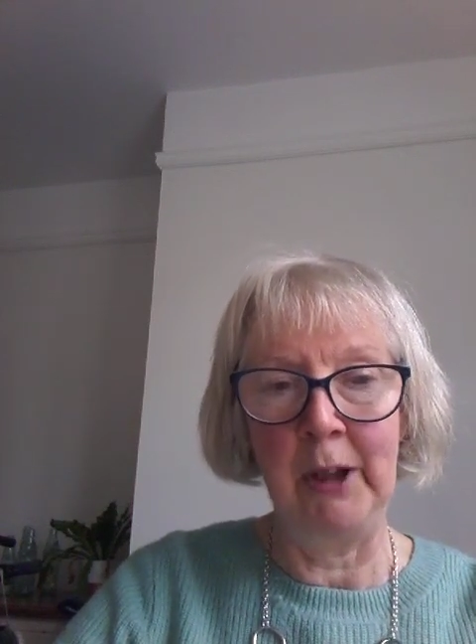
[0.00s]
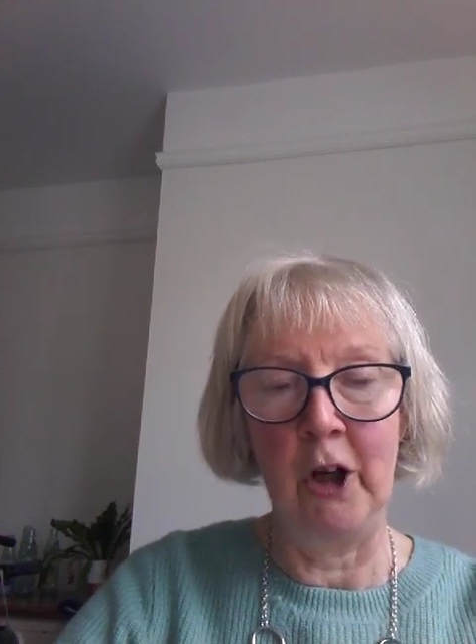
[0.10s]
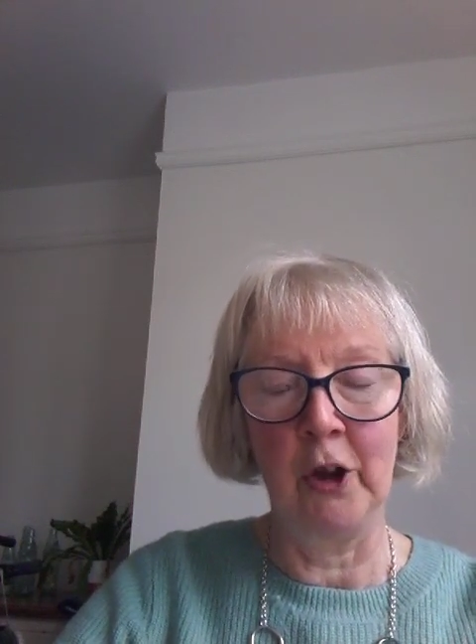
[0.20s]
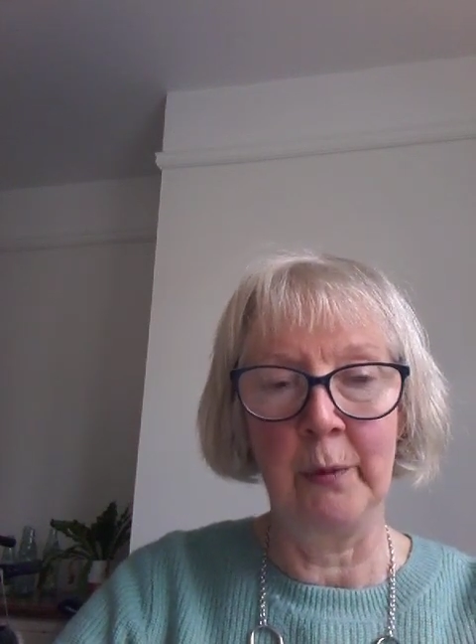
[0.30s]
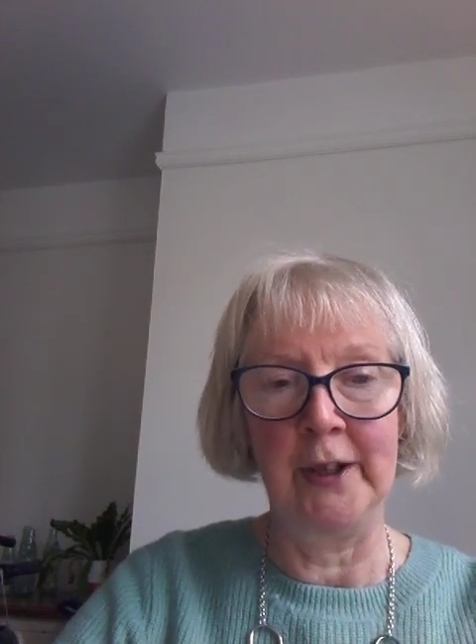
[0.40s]

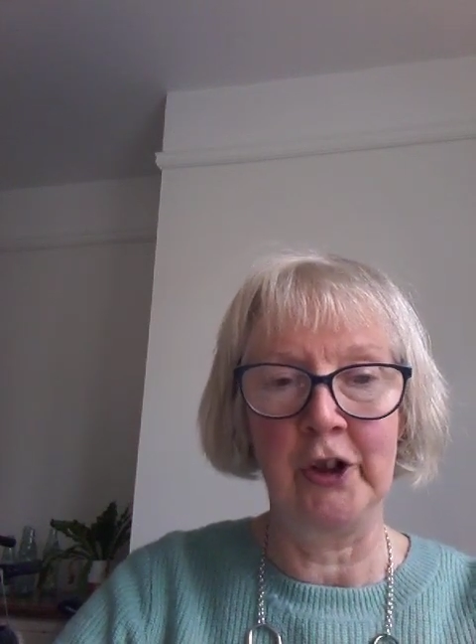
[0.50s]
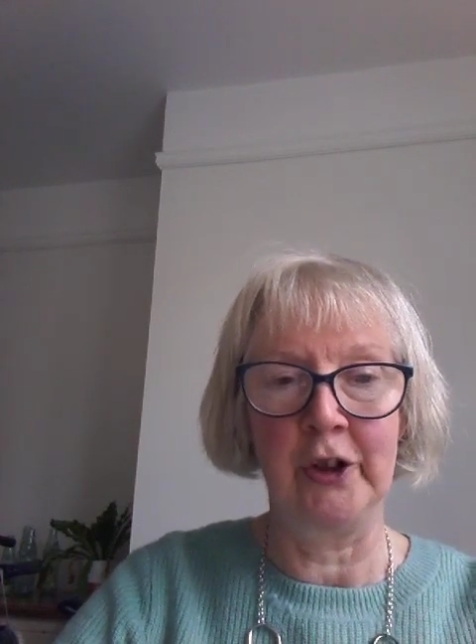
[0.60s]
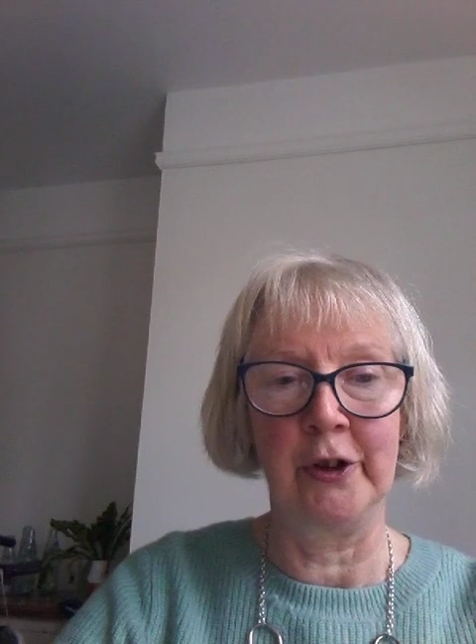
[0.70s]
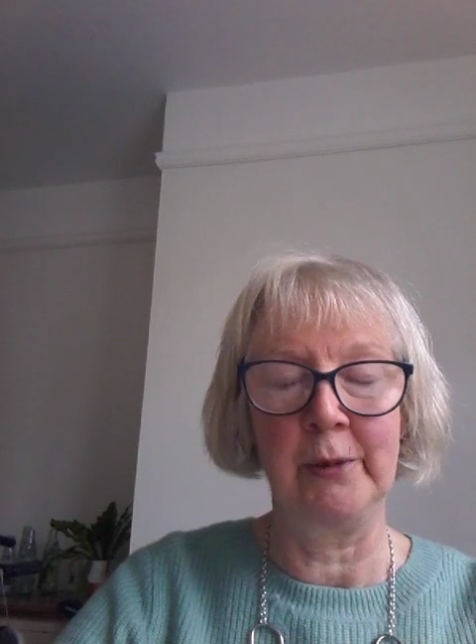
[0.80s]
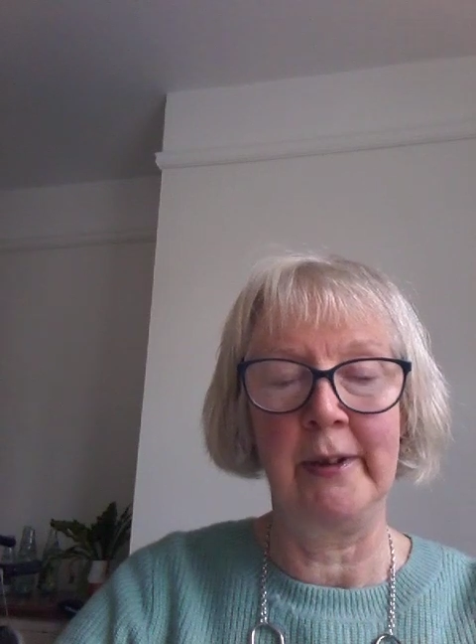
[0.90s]
blog which
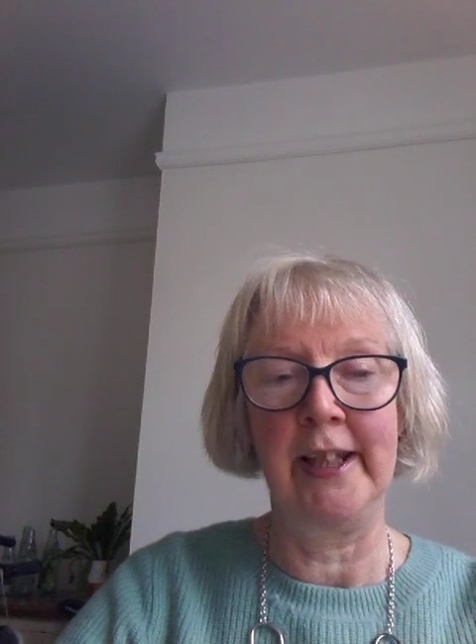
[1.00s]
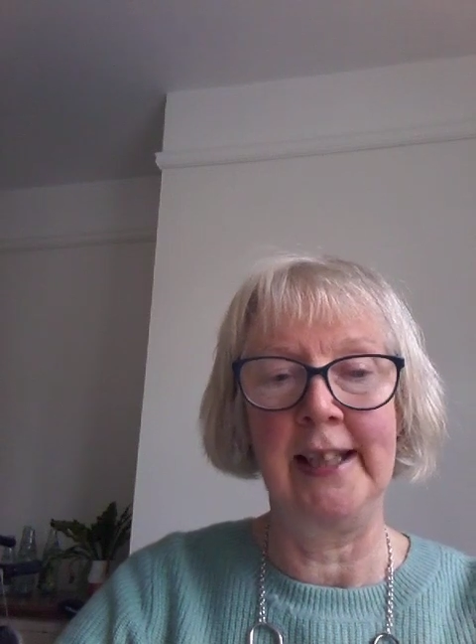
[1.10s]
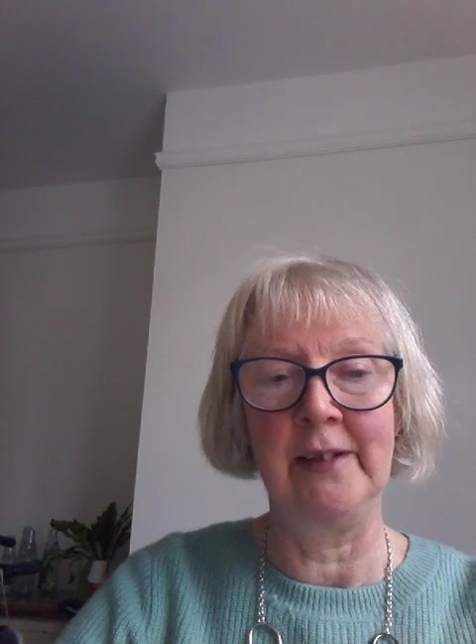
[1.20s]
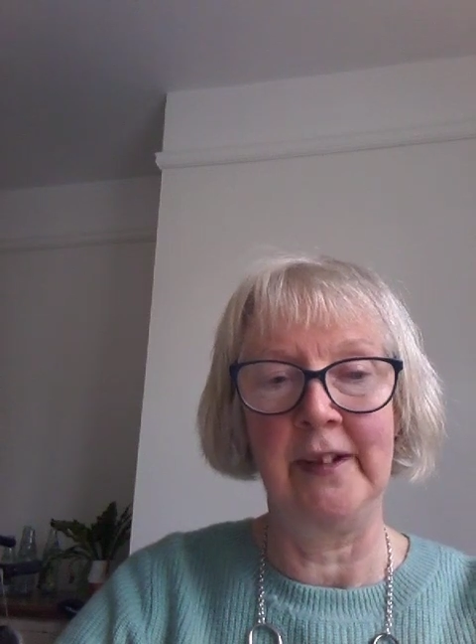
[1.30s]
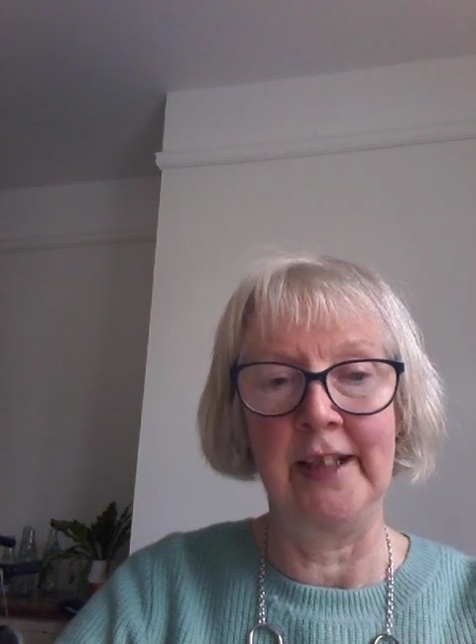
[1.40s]
goes with
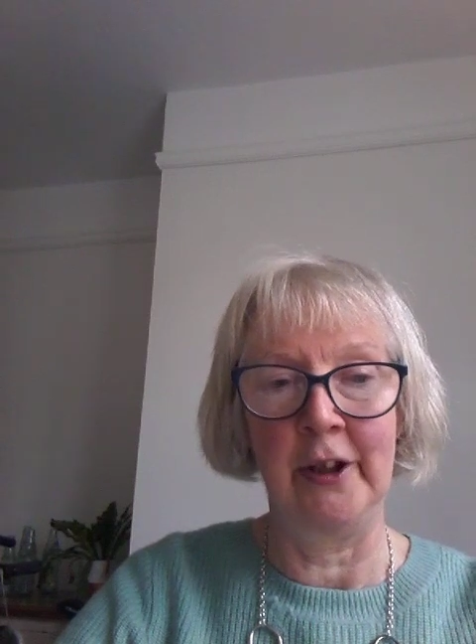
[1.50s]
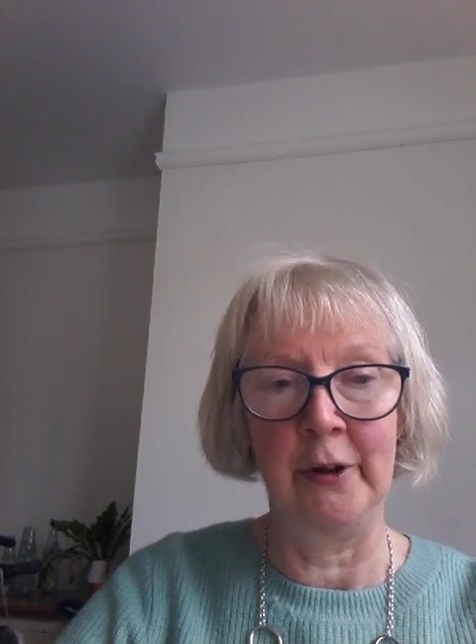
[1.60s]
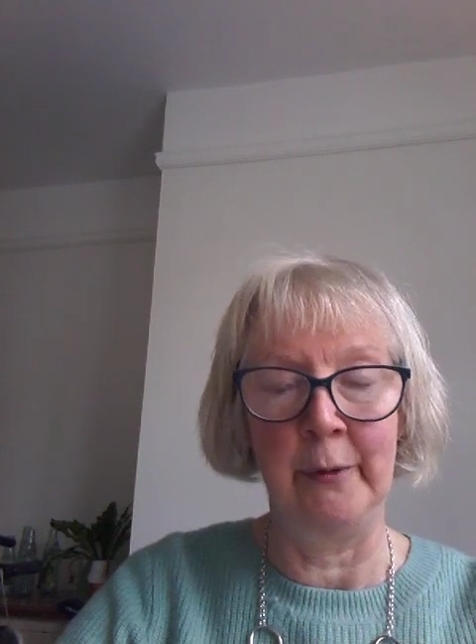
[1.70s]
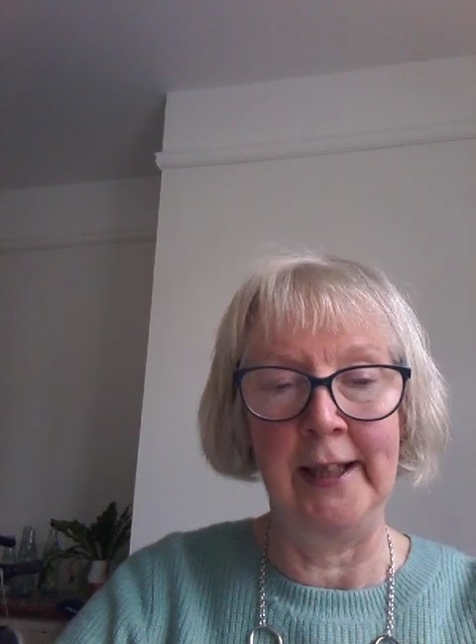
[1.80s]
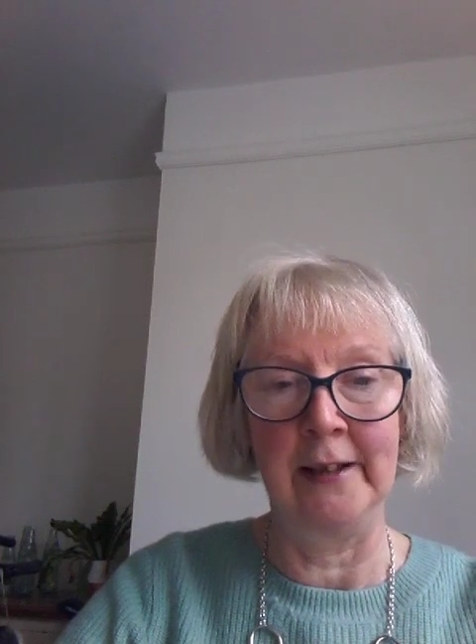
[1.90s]
these
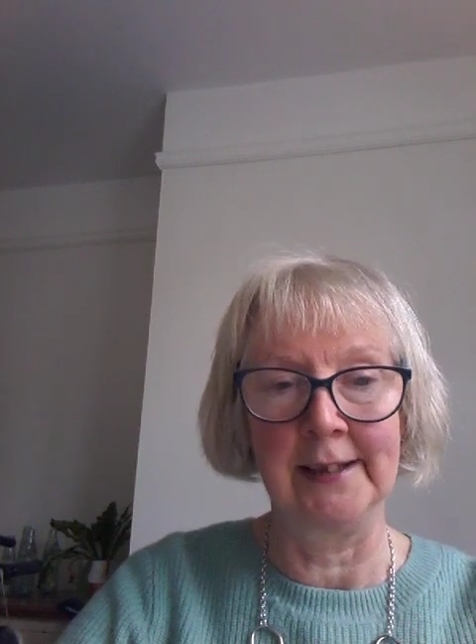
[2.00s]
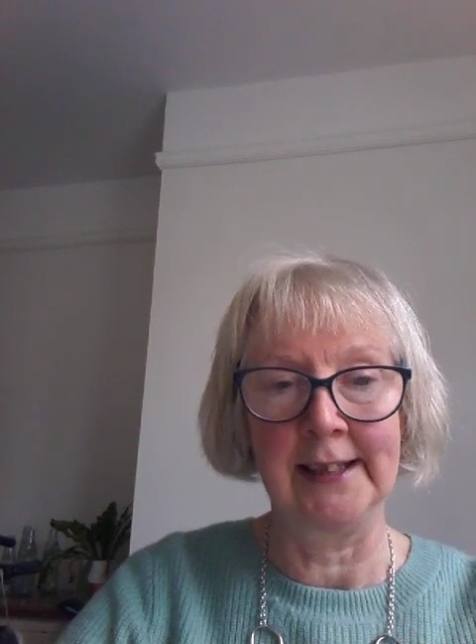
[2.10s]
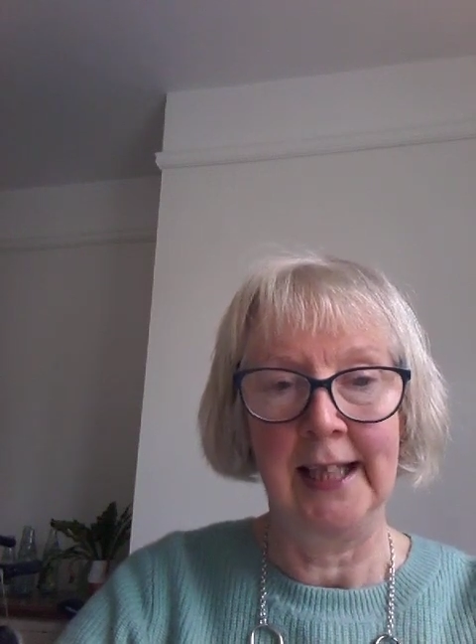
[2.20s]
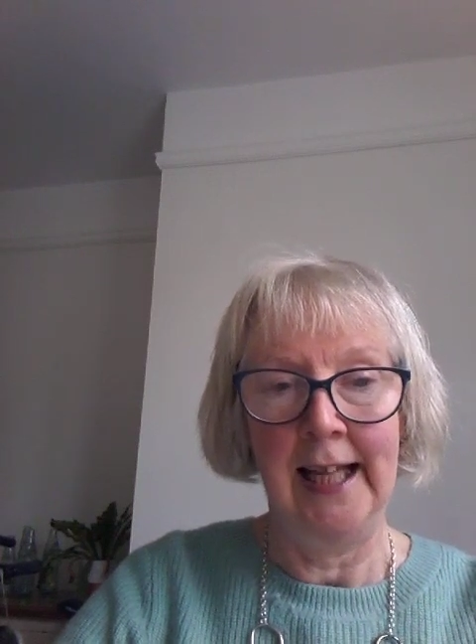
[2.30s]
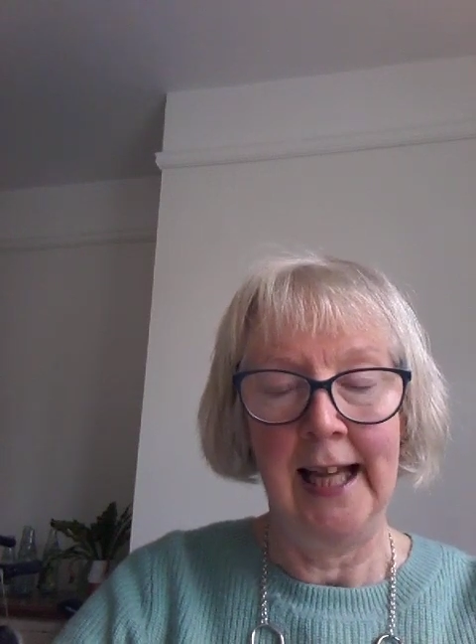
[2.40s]
video reels,